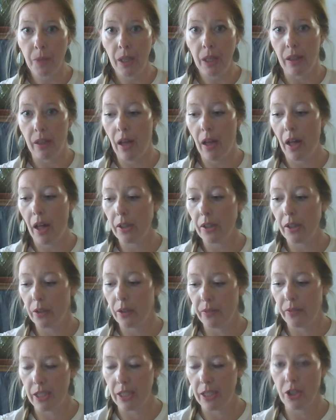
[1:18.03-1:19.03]
The color
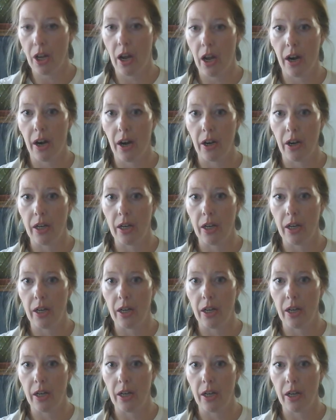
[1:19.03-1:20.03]
of each card
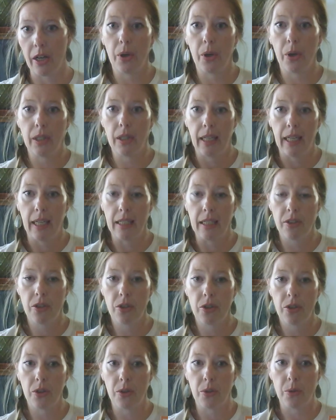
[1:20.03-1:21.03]
correlates
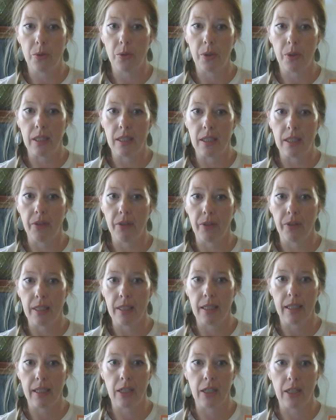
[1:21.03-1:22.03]
to the different
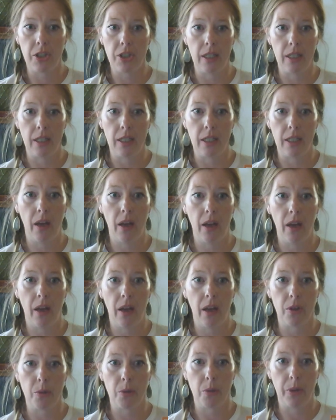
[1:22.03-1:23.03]
sections of the
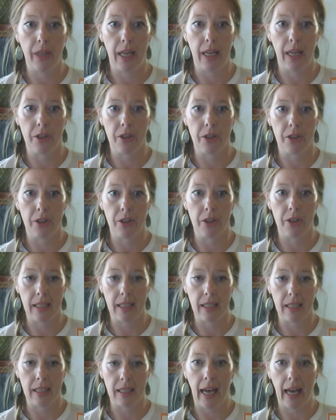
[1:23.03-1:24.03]
Herbal Energetics
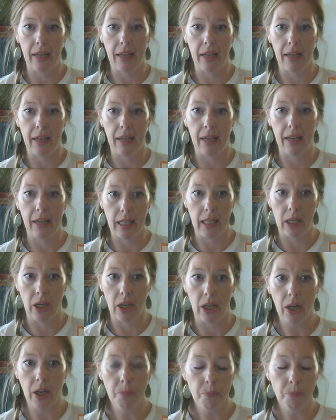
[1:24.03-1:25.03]
Guide right
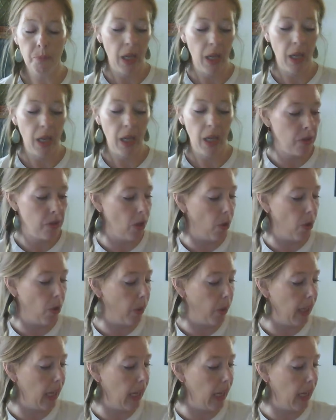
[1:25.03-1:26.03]
here. So
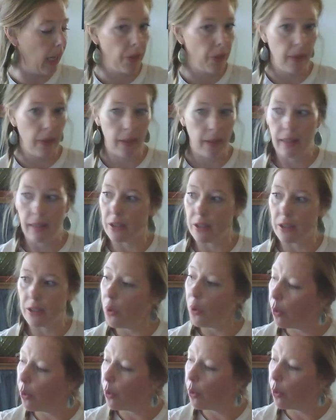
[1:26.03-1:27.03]
anything that's
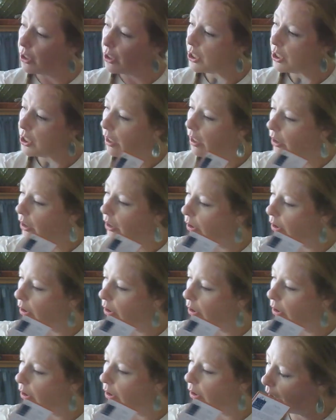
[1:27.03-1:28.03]
orange, you'll
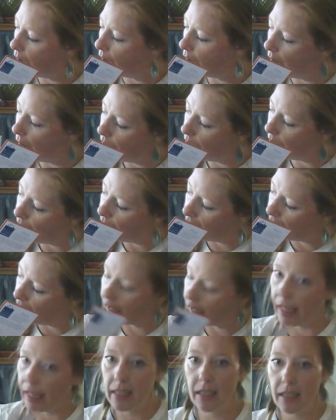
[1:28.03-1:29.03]
look here and find
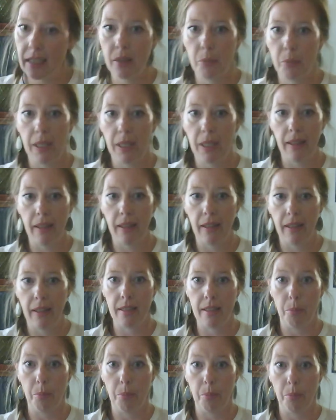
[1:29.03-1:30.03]
that that's something that has
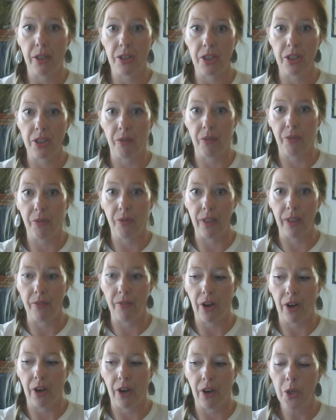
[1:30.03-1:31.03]
a pungent
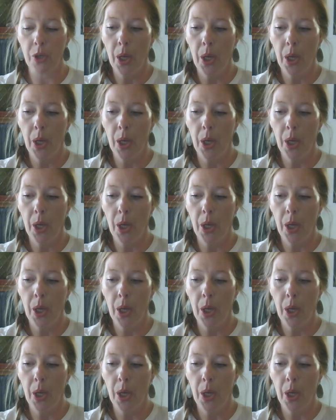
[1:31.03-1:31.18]
flavor.